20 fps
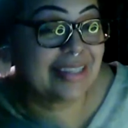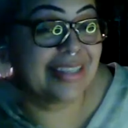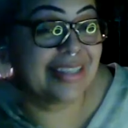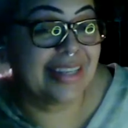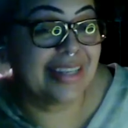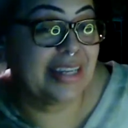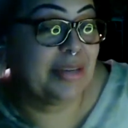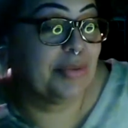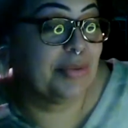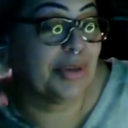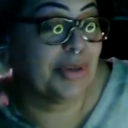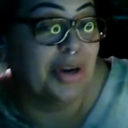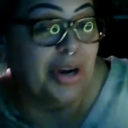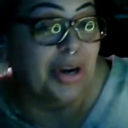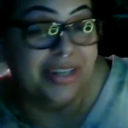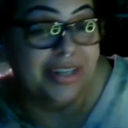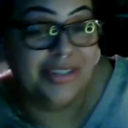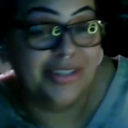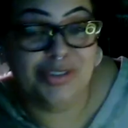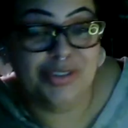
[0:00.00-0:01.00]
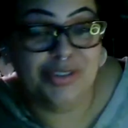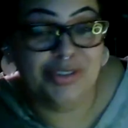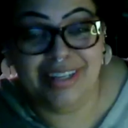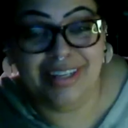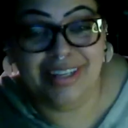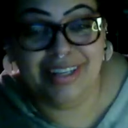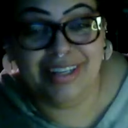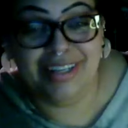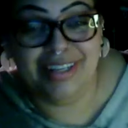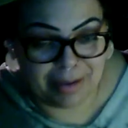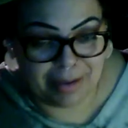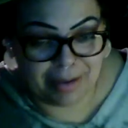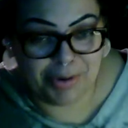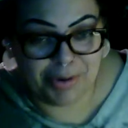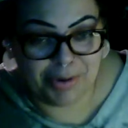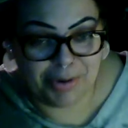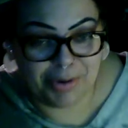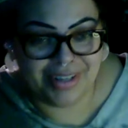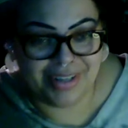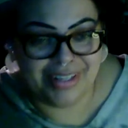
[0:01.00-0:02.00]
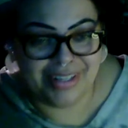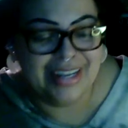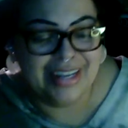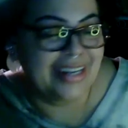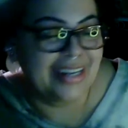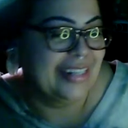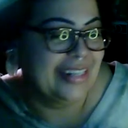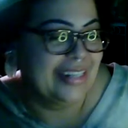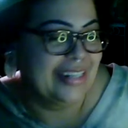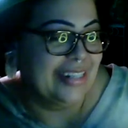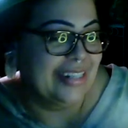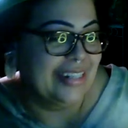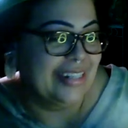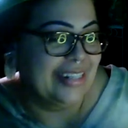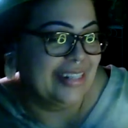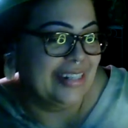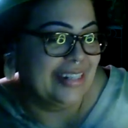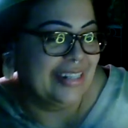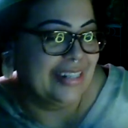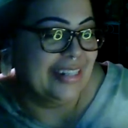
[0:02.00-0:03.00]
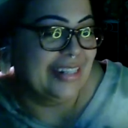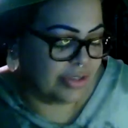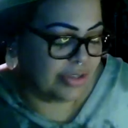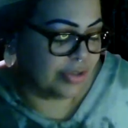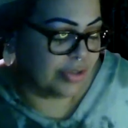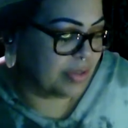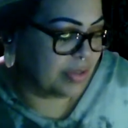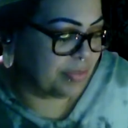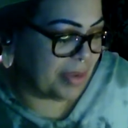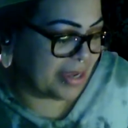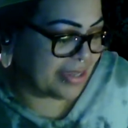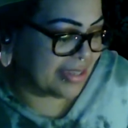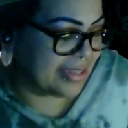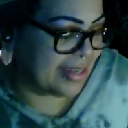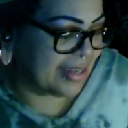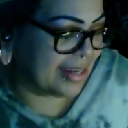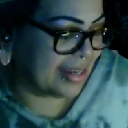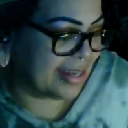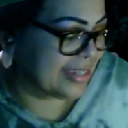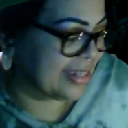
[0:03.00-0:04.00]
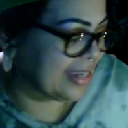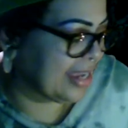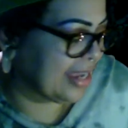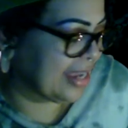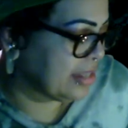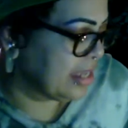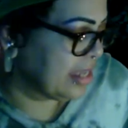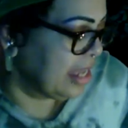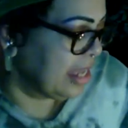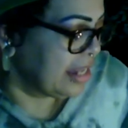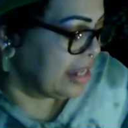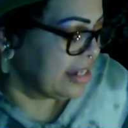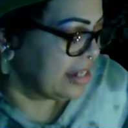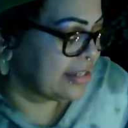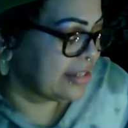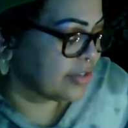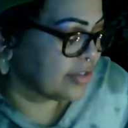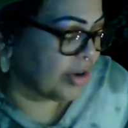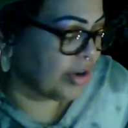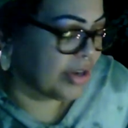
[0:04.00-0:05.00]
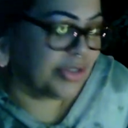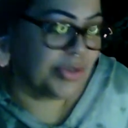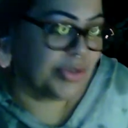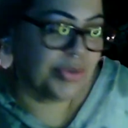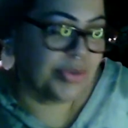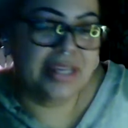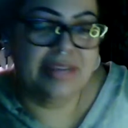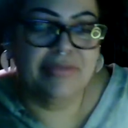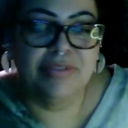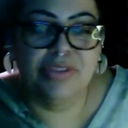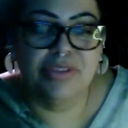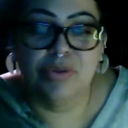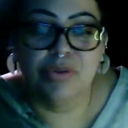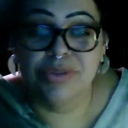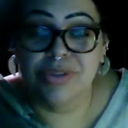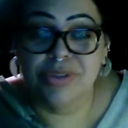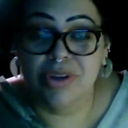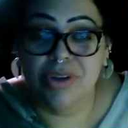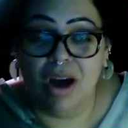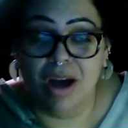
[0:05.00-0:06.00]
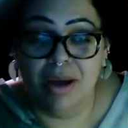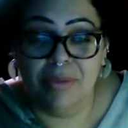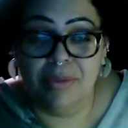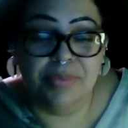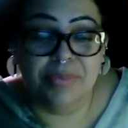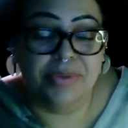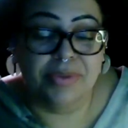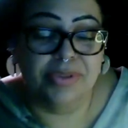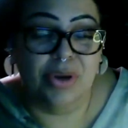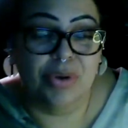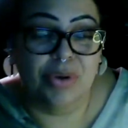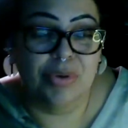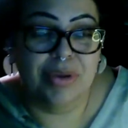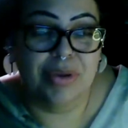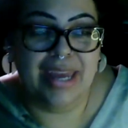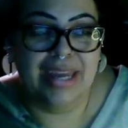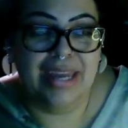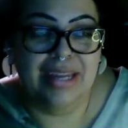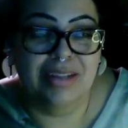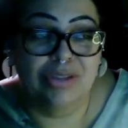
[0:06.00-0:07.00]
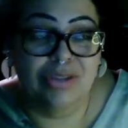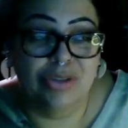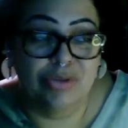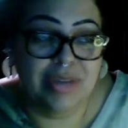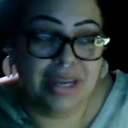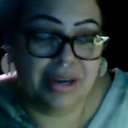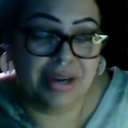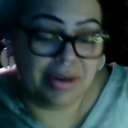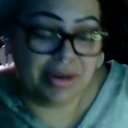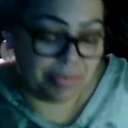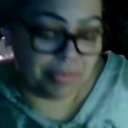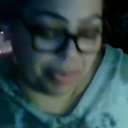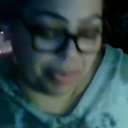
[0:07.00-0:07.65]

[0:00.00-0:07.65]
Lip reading: that you were contracted, Capricorn, to teach, right? So it's best not to get disgruntled. Even those ops, okay, do carry